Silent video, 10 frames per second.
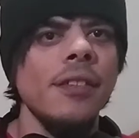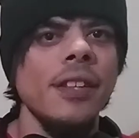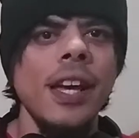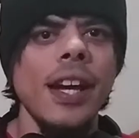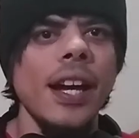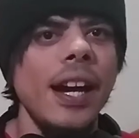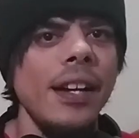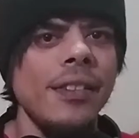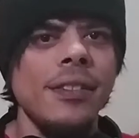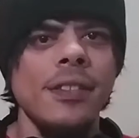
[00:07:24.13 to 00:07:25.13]
So yeah
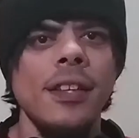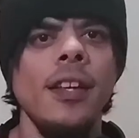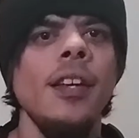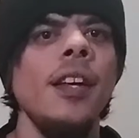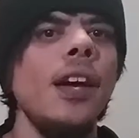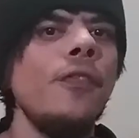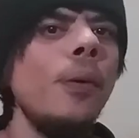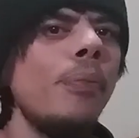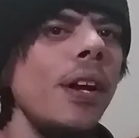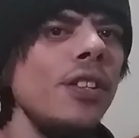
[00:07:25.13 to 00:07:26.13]
guys, if
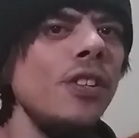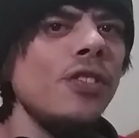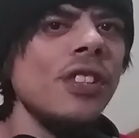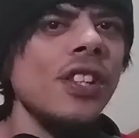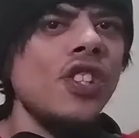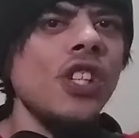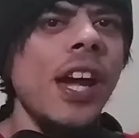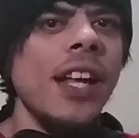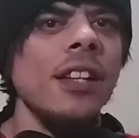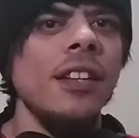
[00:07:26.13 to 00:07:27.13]
you're brand new to this
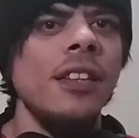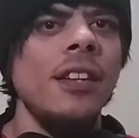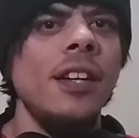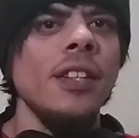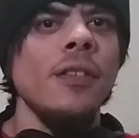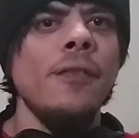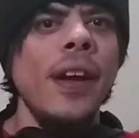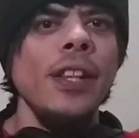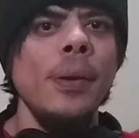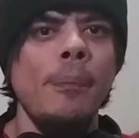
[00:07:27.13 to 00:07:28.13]
channel, to
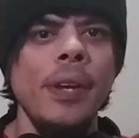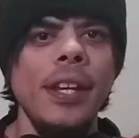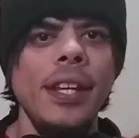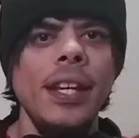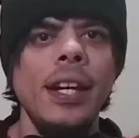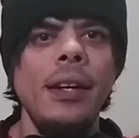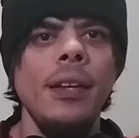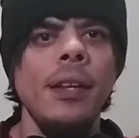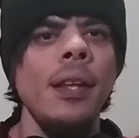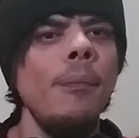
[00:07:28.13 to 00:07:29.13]

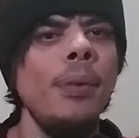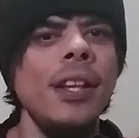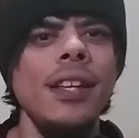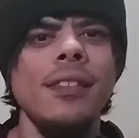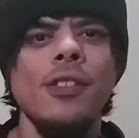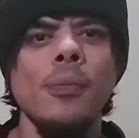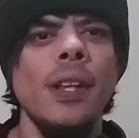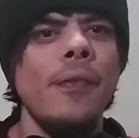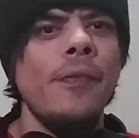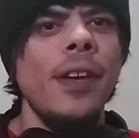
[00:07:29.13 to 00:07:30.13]
Fandompedia, please do
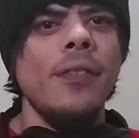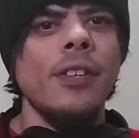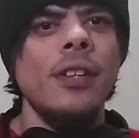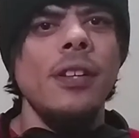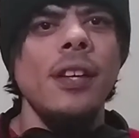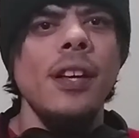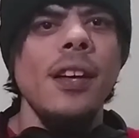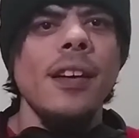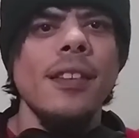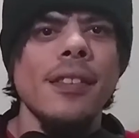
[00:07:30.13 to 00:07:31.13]
me that favor,
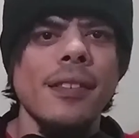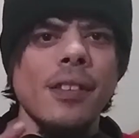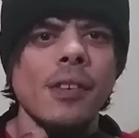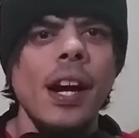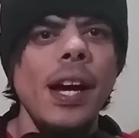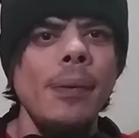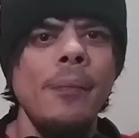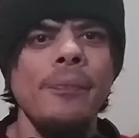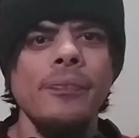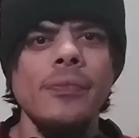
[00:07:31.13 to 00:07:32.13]

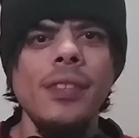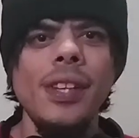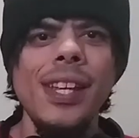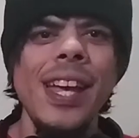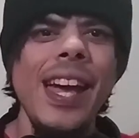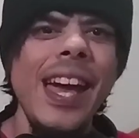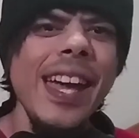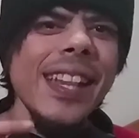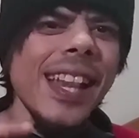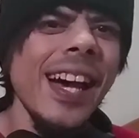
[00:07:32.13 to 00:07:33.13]
subscribe
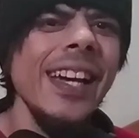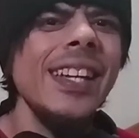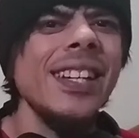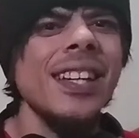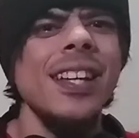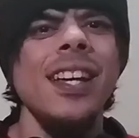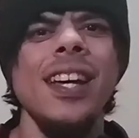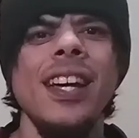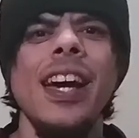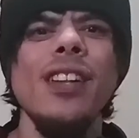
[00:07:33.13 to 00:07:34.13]
and like,
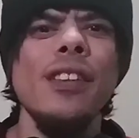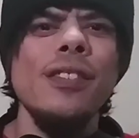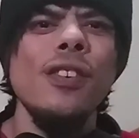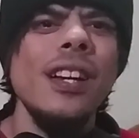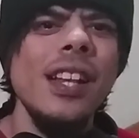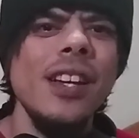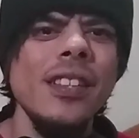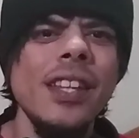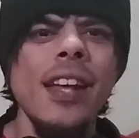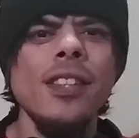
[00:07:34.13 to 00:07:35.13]
and also click
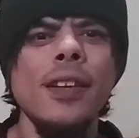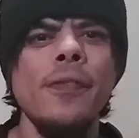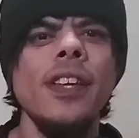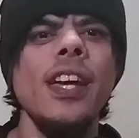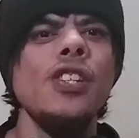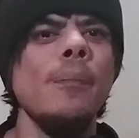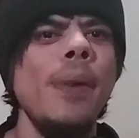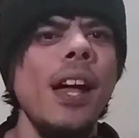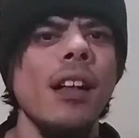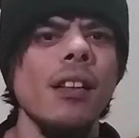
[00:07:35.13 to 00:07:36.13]
on that
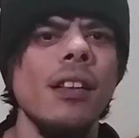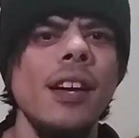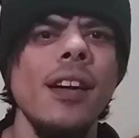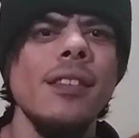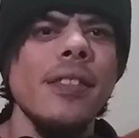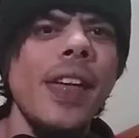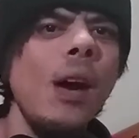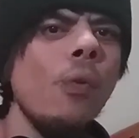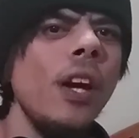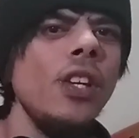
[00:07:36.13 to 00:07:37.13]
notification bell, so
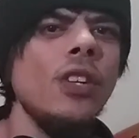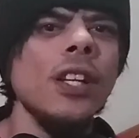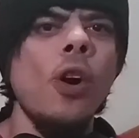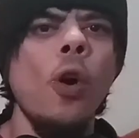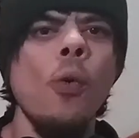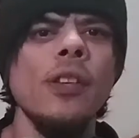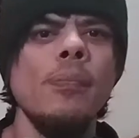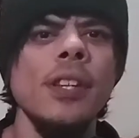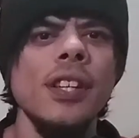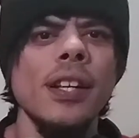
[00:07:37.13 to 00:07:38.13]
that way you can
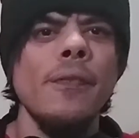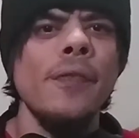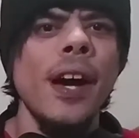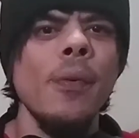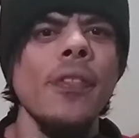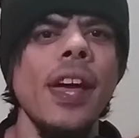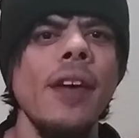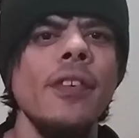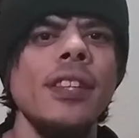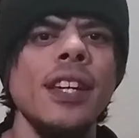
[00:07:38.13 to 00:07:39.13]
always be notified with
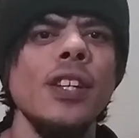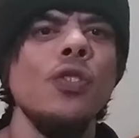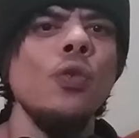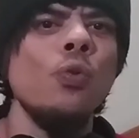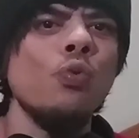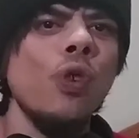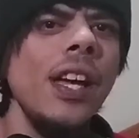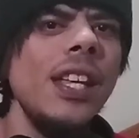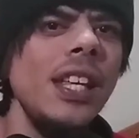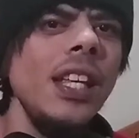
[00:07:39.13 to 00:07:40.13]
everything I do
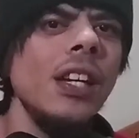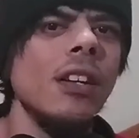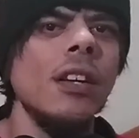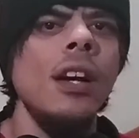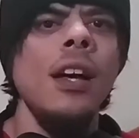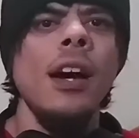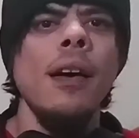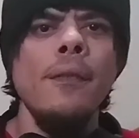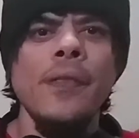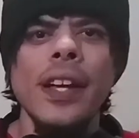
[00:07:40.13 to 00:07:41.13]
right here
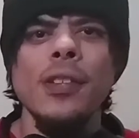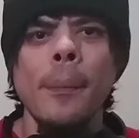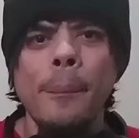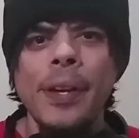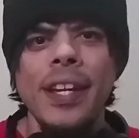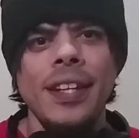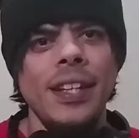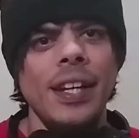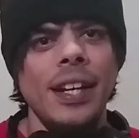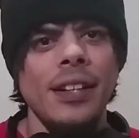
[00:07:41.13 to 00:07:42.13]
on
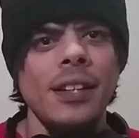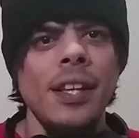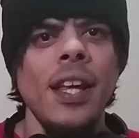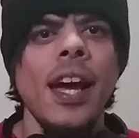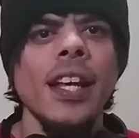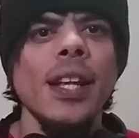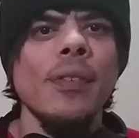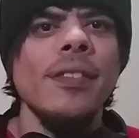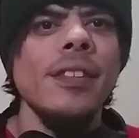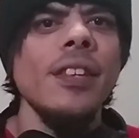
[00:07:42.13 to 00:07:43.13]
Fandompedia. And
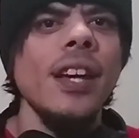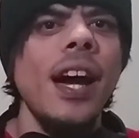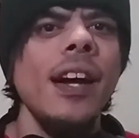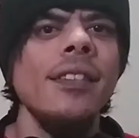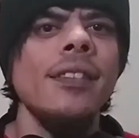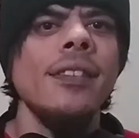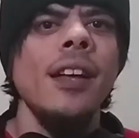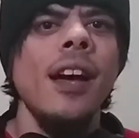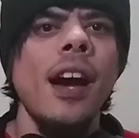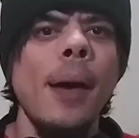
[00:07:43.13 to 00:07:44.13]
I will see you
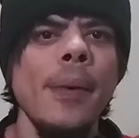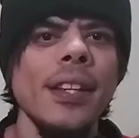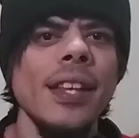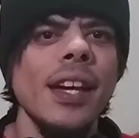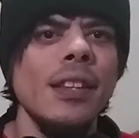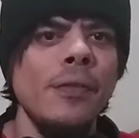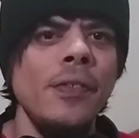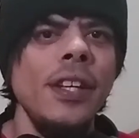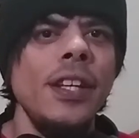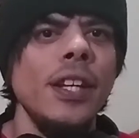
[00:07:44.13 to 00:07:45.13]
guys on my next
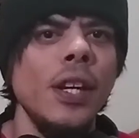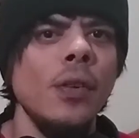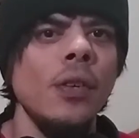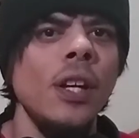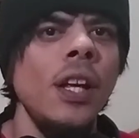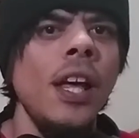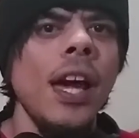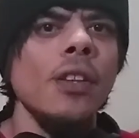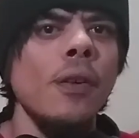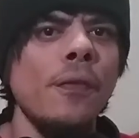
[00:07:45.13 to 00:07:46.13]
video.
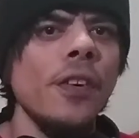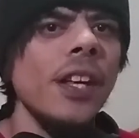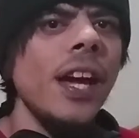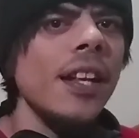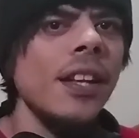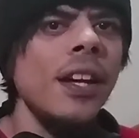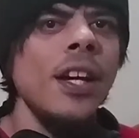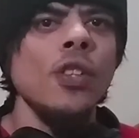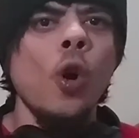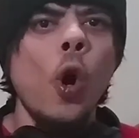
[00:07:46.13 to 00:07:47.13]
And don't forget
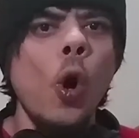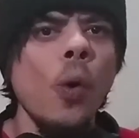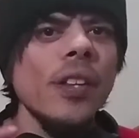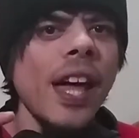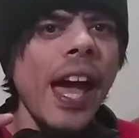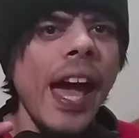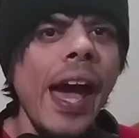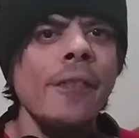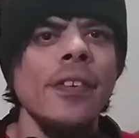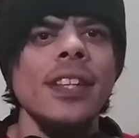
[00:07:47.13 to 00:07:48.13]
to always
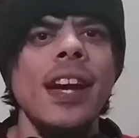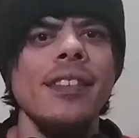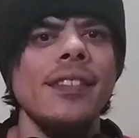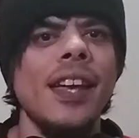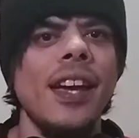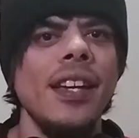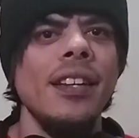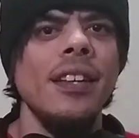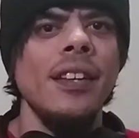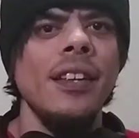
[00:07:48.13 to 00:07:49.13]
have a nice
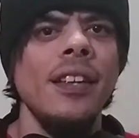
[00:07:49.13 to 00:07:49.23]
day.